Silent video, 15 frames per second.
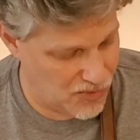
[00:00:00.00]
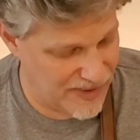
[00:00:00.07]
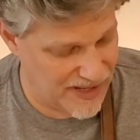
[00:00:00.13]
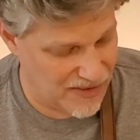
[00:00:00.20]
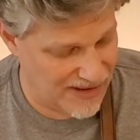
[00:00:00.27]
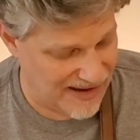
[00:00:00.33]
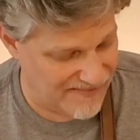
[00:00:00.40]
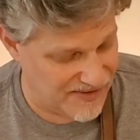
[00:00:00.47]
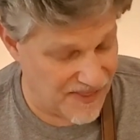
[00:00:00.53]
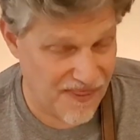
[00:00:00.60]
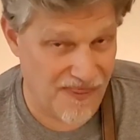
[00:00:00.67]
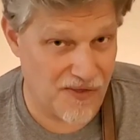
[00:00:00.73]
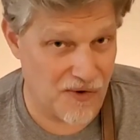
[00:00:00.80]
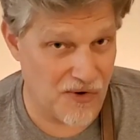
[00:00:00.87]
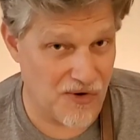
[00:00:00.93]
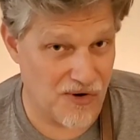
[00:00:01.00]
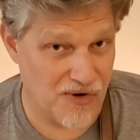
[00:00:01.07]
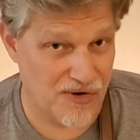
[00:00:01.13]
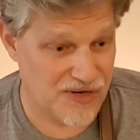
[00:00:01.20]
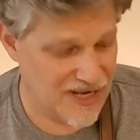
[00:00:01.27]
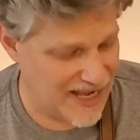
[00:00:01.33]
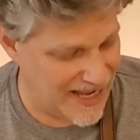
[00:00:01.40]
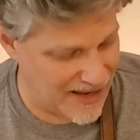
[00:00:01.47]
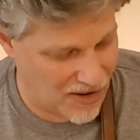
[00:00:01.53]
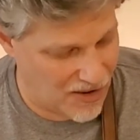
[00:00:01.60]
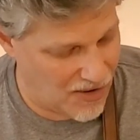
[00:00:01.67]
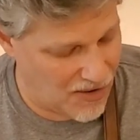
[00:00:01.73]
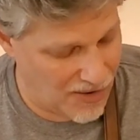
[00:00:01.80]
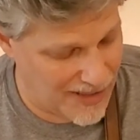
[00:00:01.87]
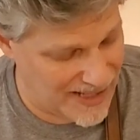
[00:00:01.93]
We don't have a third at
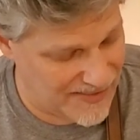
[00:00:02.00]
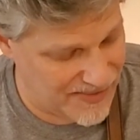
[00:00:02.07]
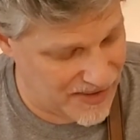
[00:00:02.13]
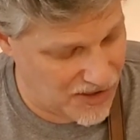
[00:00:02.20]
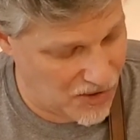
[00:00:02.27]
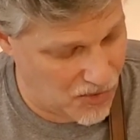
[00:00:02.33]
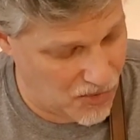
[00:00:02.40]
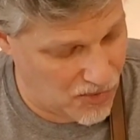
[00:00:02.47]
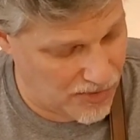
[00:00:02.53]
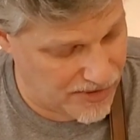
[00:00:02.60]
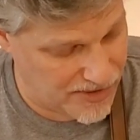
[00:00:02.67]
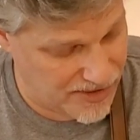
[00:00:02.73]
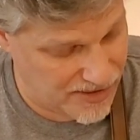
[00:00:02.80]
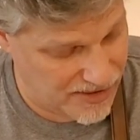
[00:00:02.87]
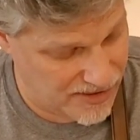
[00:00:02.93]
all in the chord.